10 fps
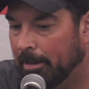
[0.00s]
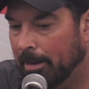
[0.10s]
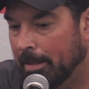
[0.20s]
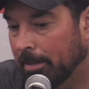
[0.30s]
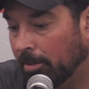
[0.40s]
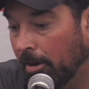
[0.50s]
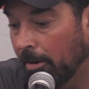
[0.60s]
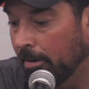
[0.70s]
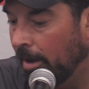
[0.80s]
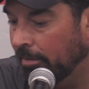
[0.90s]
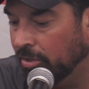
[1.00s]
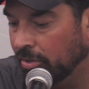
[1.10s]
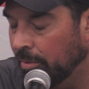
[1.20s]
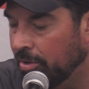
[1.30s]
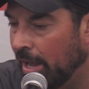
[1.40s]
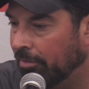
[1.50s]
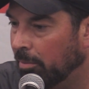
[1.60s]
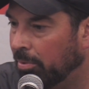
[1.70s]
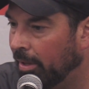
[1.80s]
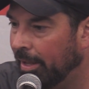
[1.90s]
and it's hard, obviously, when you have
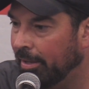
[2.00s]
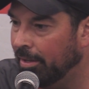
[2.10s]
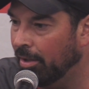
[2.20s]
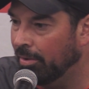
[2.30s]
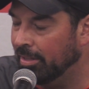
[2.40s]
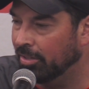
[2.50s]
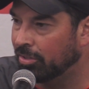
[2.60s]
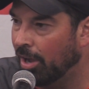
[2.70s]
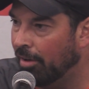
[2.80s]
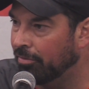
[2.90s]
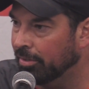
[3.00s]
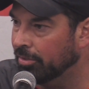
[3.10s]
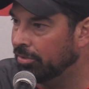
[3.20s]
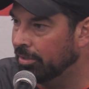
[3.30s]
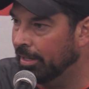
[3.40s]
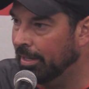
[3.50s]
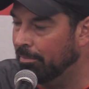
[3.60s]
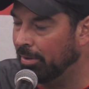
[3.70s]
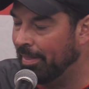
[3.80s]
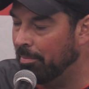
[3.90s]
to play, you know, in this conference and
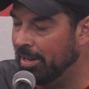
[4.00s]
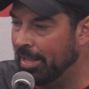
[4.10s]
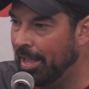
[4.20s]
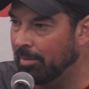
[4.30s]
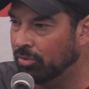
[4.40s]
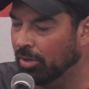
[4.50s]
play that many games.